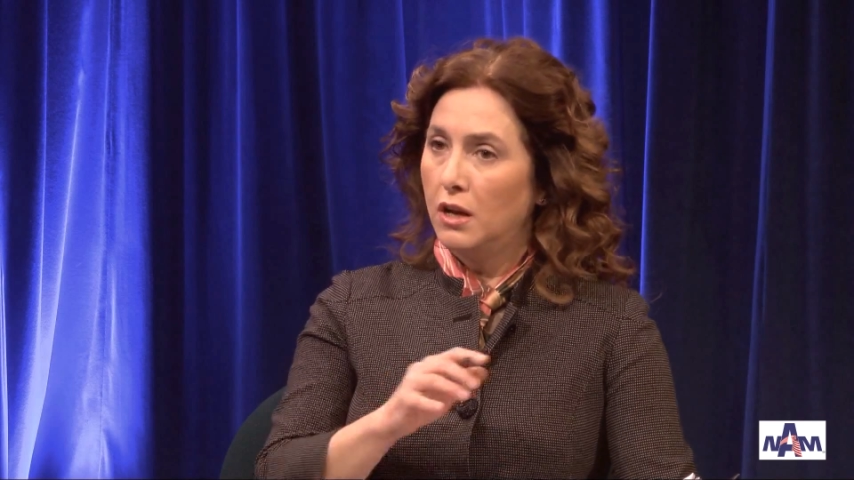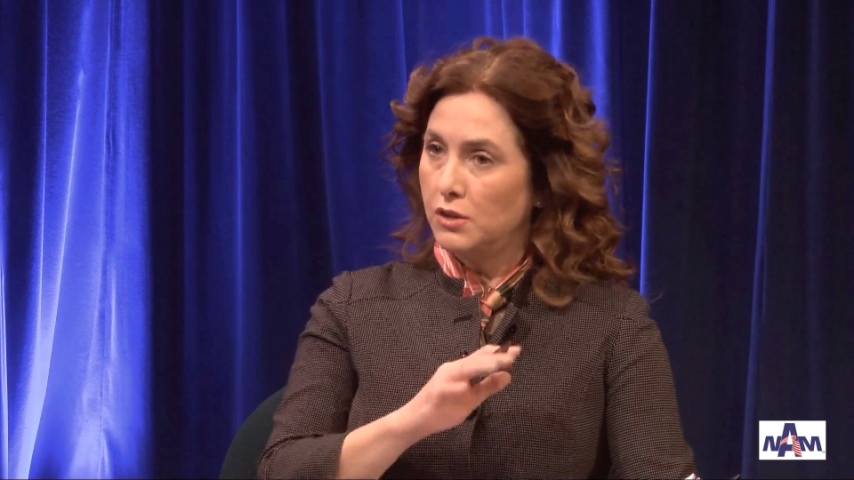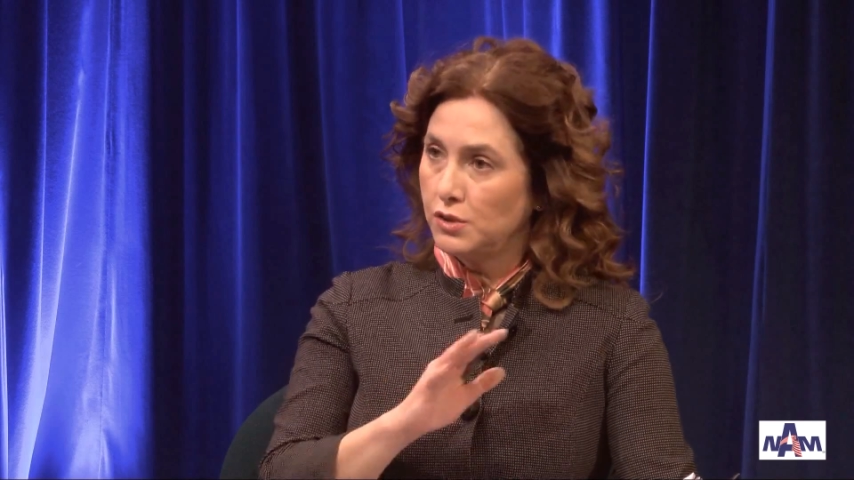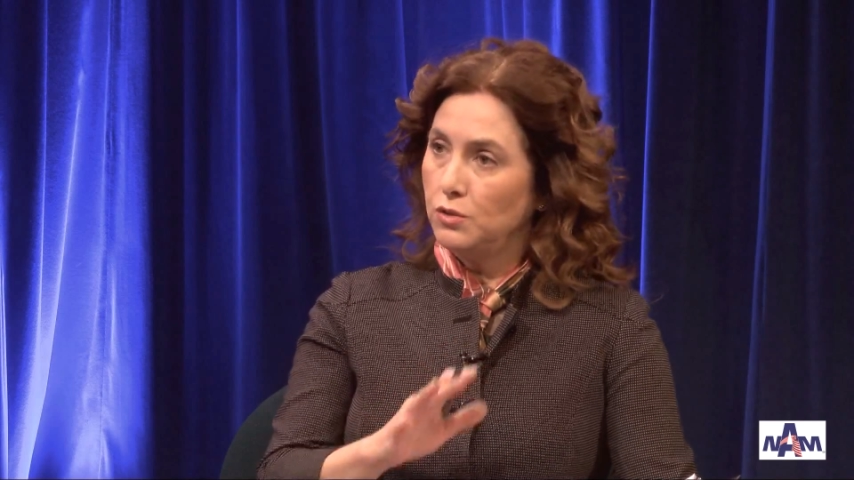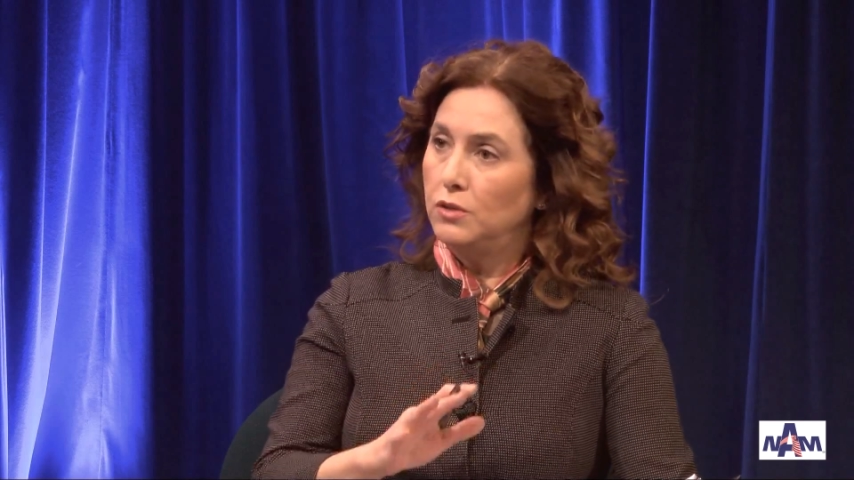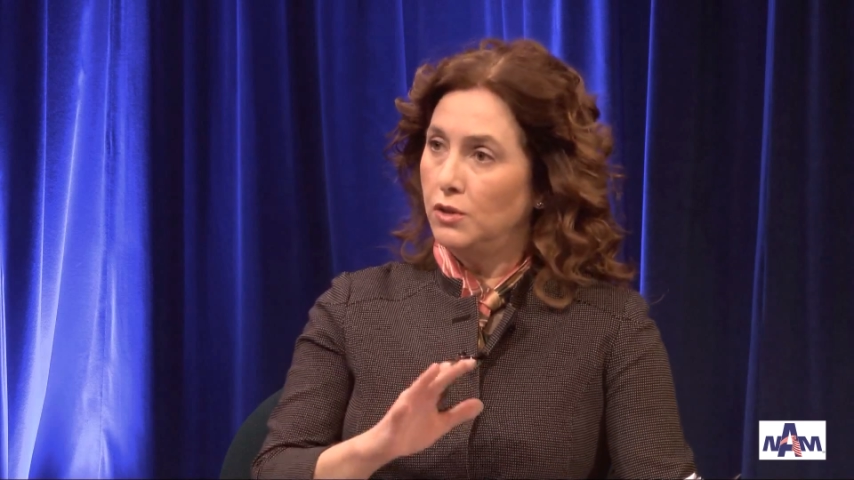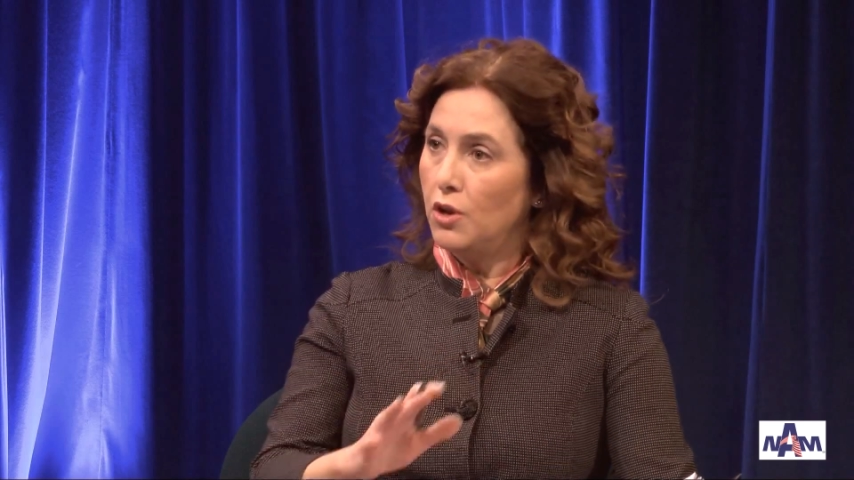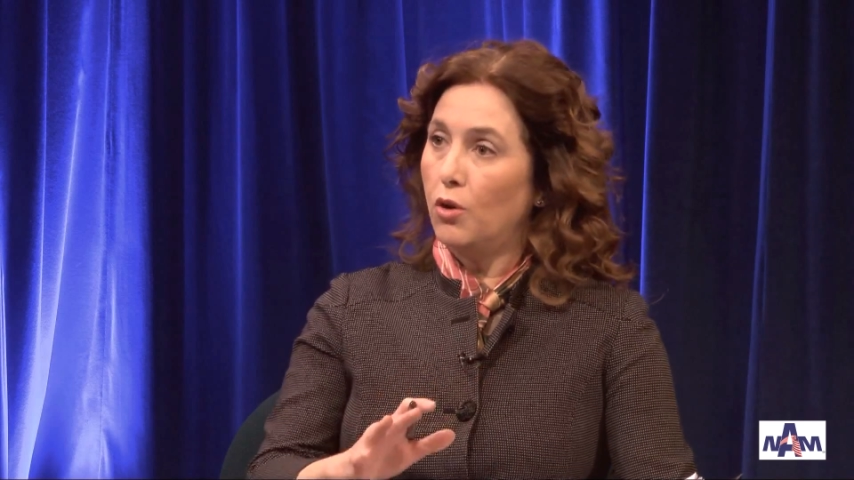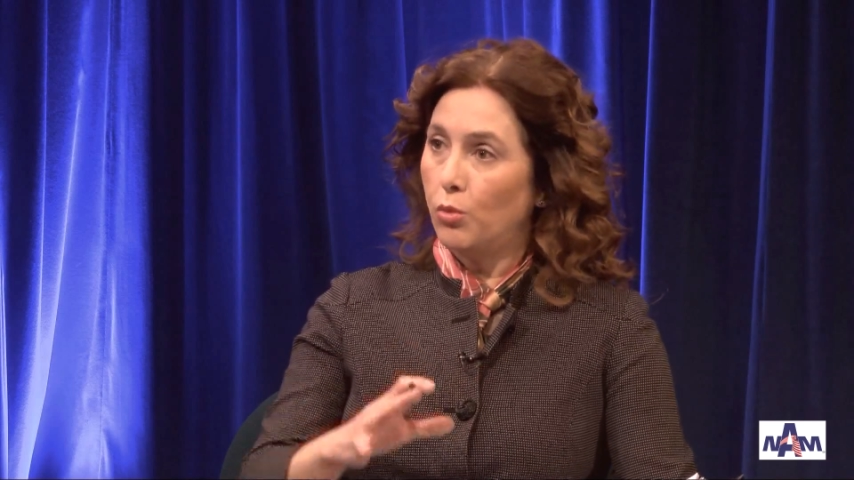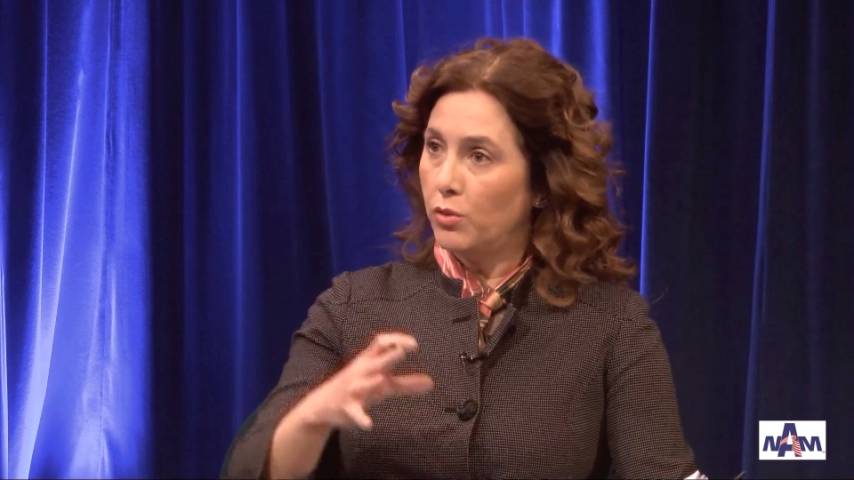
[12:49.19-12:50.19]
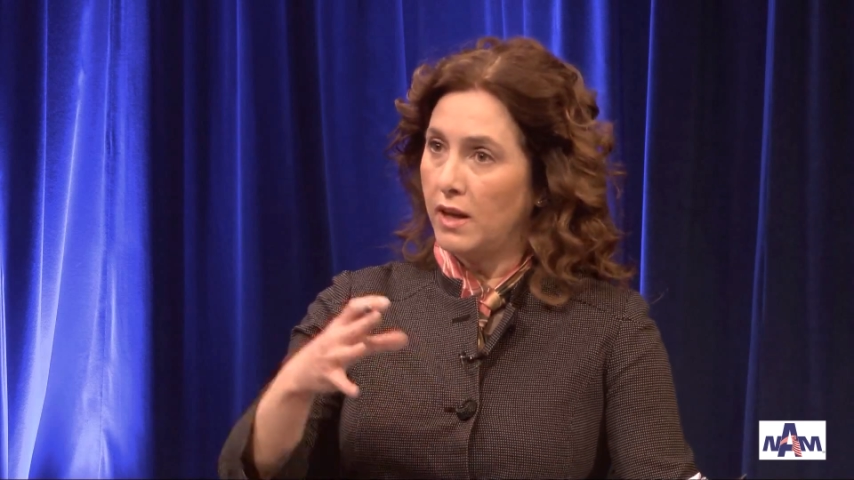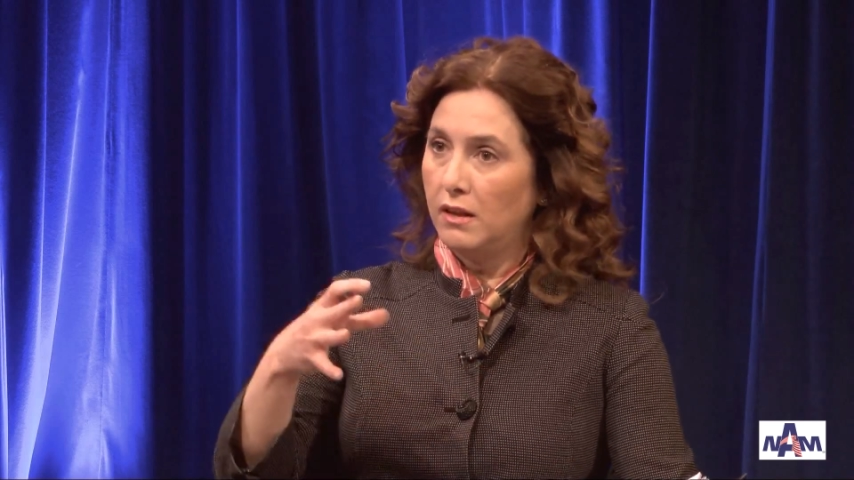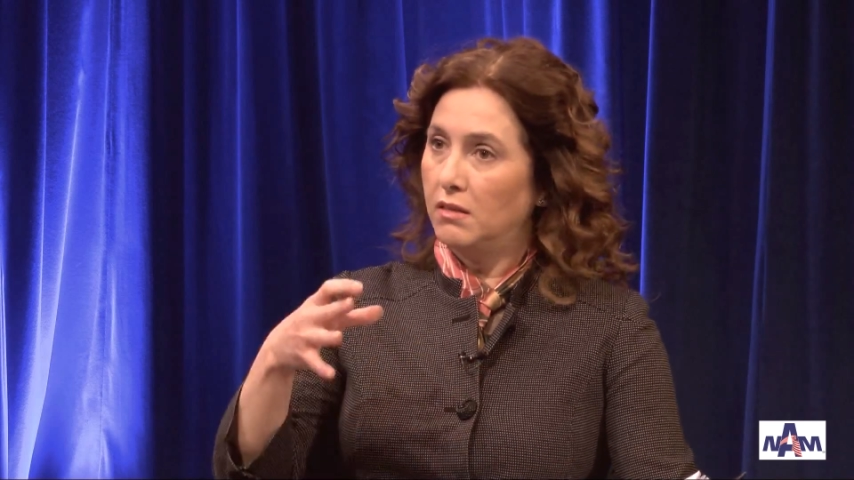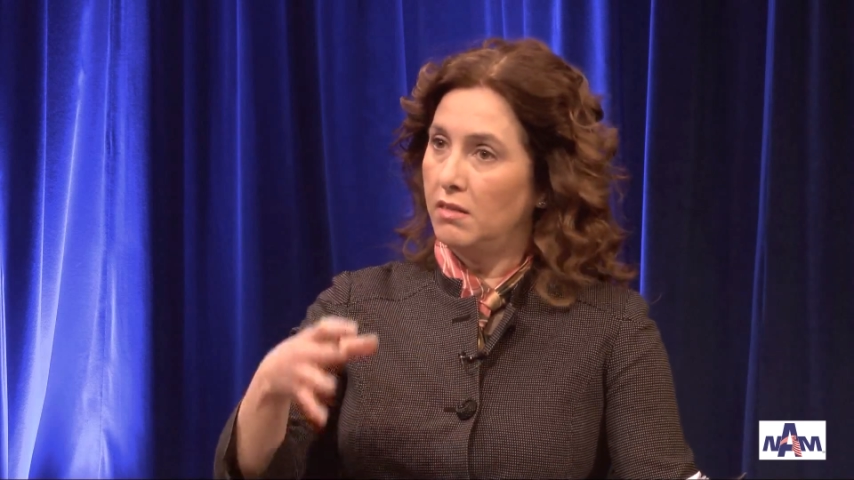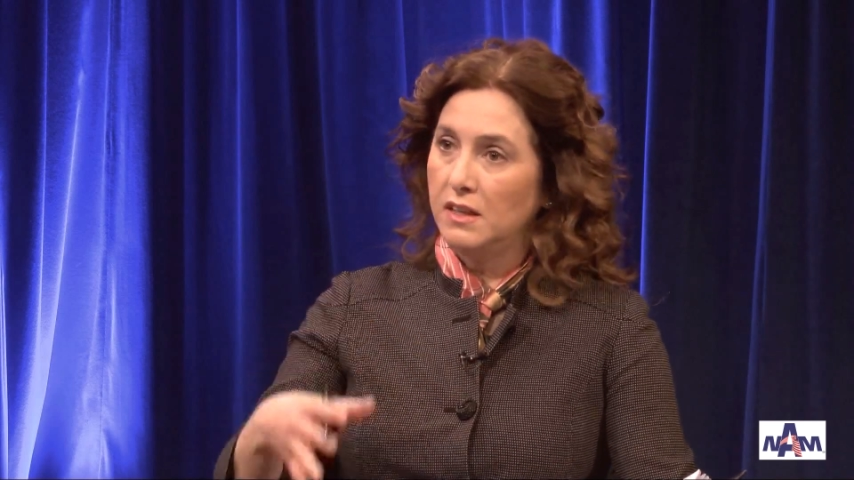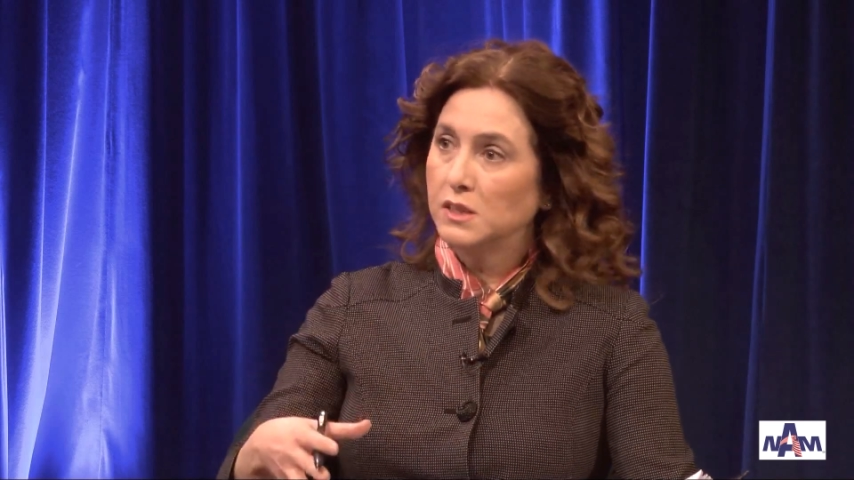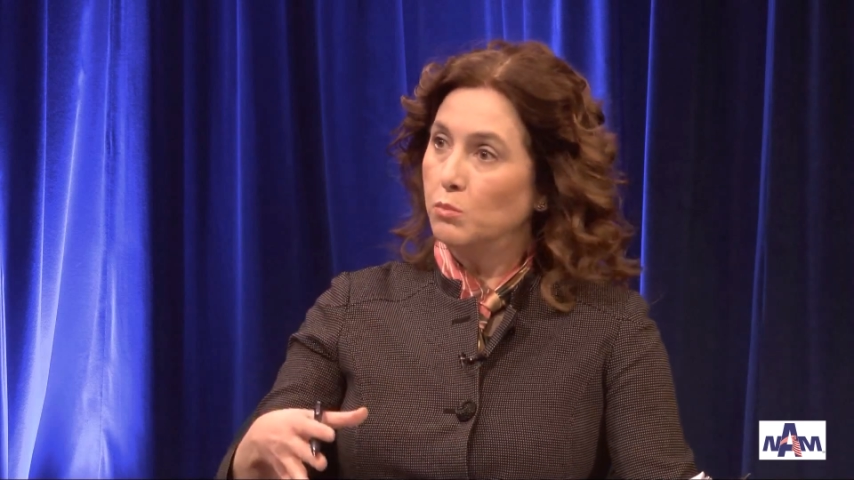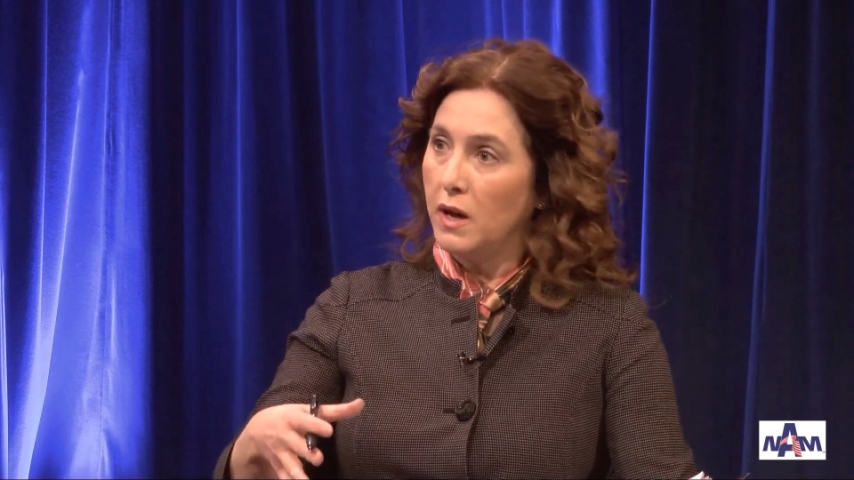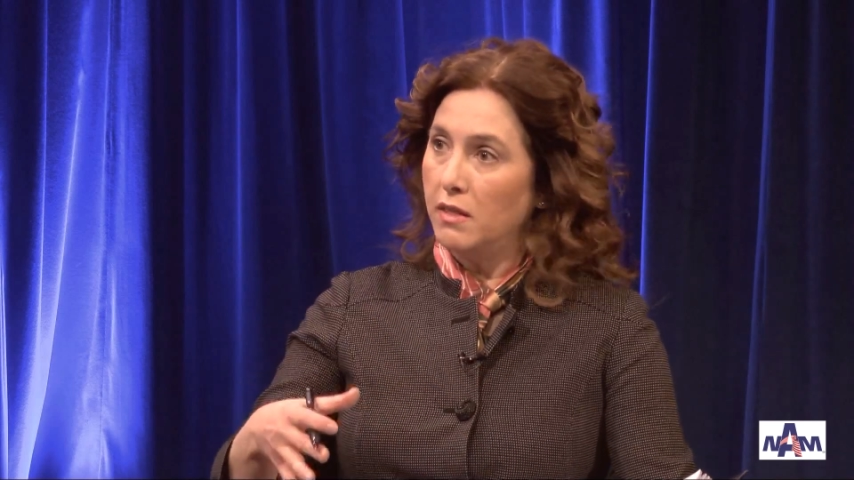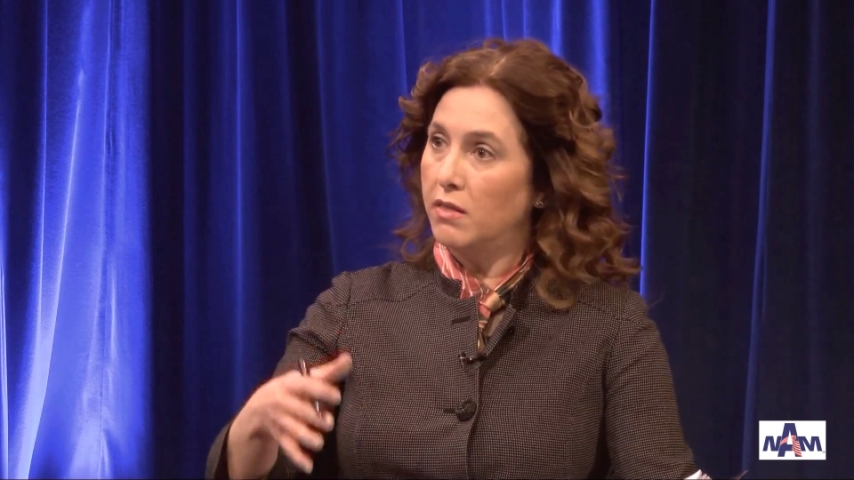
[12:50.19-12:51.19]
a student know that this
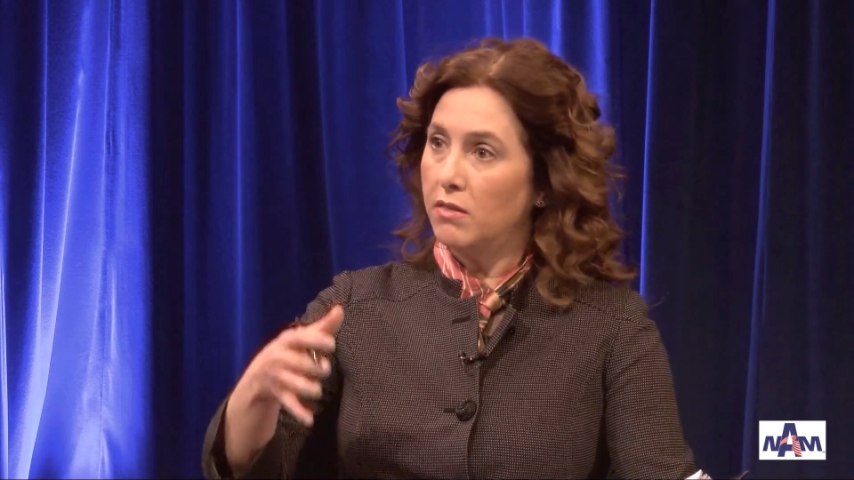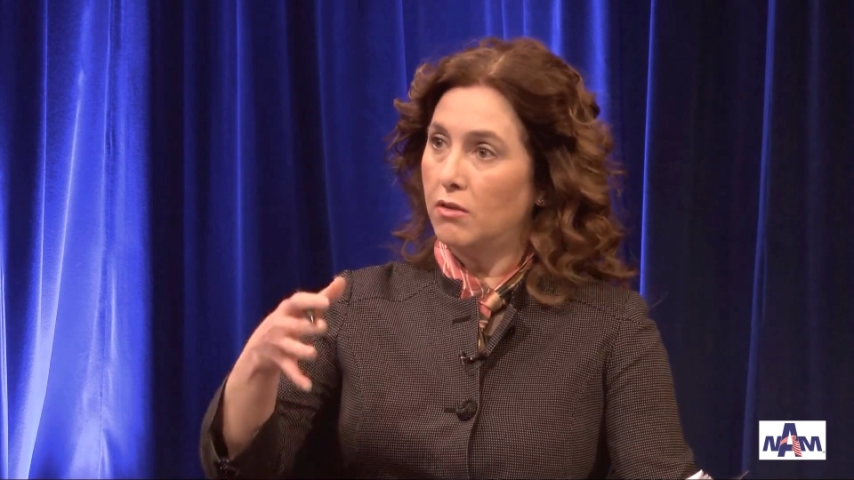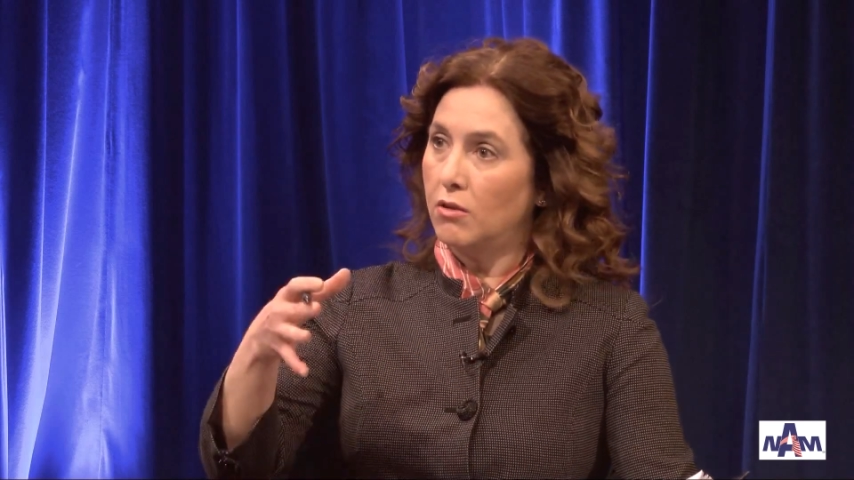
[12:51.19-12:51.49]
month